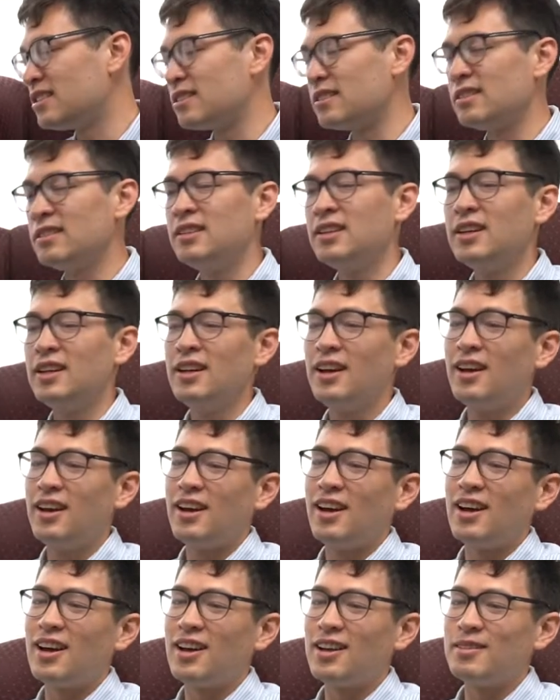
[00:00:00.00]
and
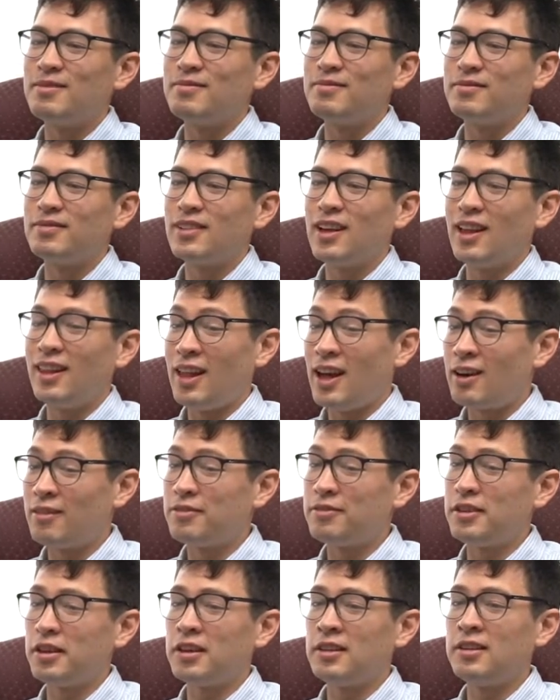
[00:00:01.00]
a lot of
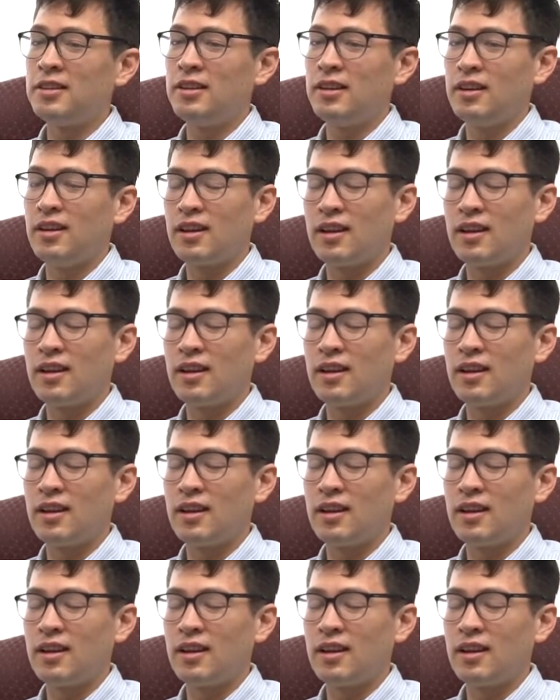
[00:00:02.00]
fun.